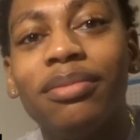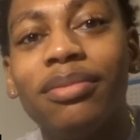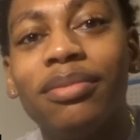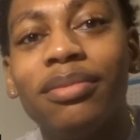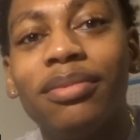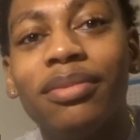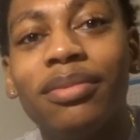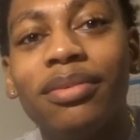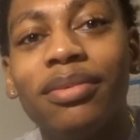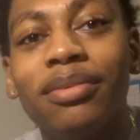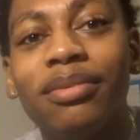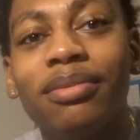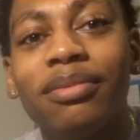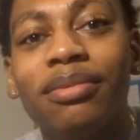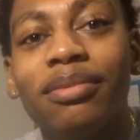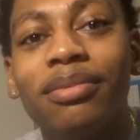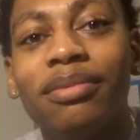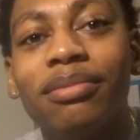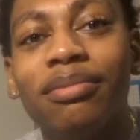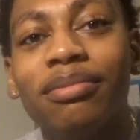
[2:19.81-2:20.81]

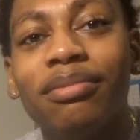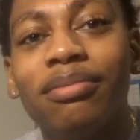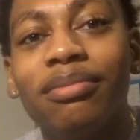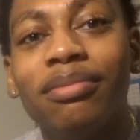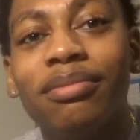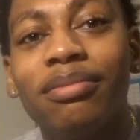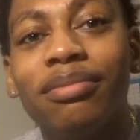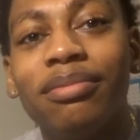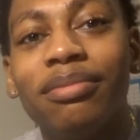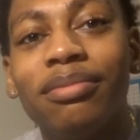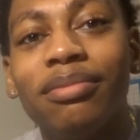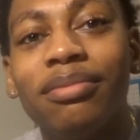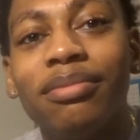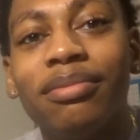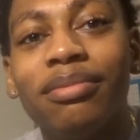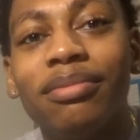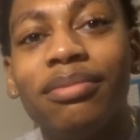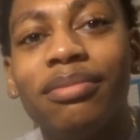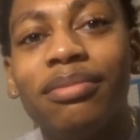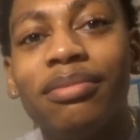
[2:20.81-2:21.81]

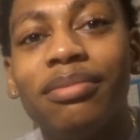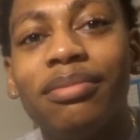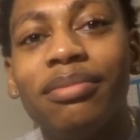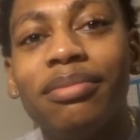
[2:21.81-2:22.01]
(silence)